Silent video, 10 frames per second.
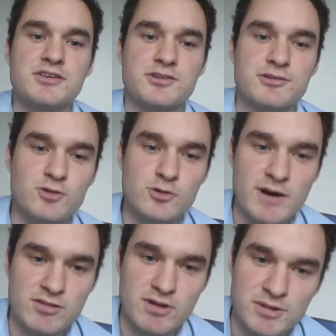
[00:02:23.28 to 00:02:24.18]
So the format
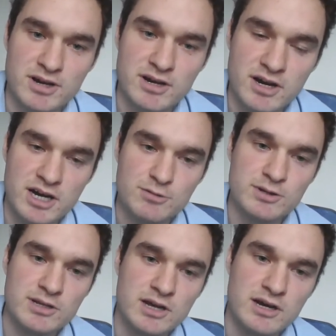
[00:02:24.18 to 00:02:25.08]
of the webinar, I
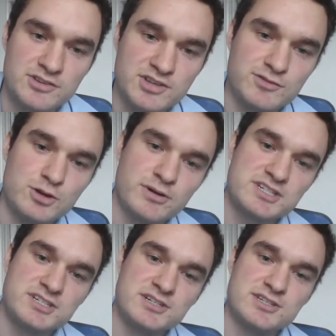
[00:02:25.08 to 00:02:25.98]
will ask a few
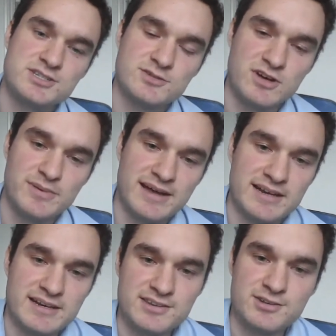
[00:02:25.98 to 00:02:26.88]
questions of our
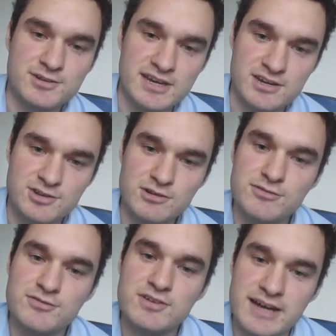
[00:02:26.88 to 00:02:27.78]
panelists to kick us
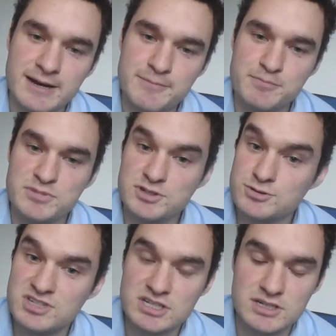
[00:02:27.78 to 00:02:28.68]
off, but
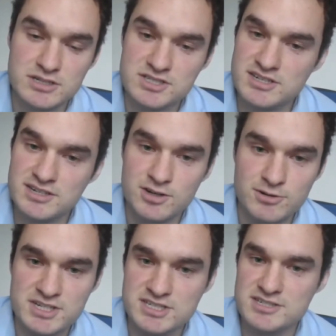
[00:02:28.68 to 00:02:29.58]
do send in your
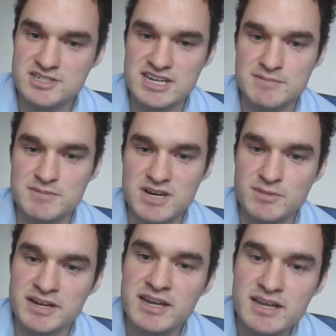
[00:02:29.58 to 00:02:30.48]
questions and keep them
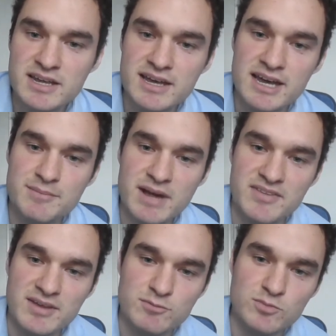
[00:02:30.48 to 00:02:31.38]
coming,
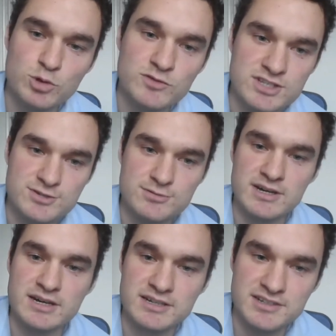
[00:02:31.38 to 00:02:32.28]
and then we'll move into
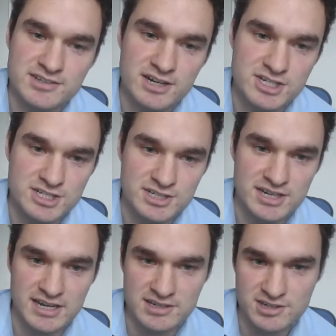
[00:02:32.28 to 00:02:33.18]
a discussion
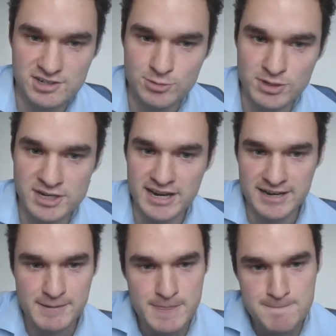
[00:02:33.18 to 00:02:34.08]
and
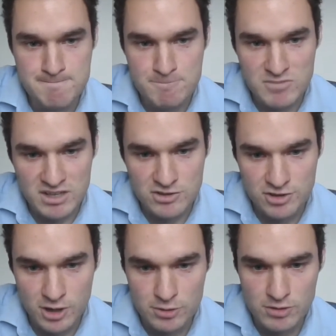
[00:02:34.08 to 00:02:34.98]
Q&A.
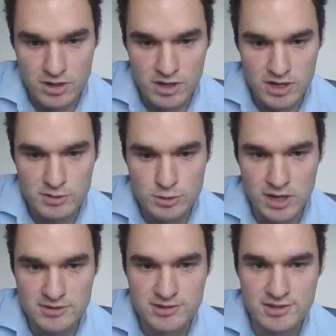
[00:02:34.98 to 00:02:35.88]
So I would
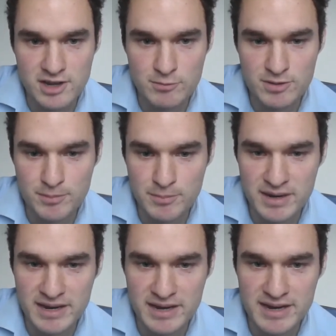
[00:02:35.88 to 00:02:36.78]
like to start with
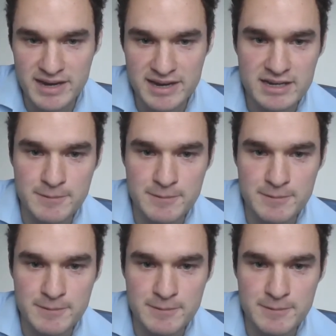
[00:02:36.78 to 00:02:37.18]
Ming.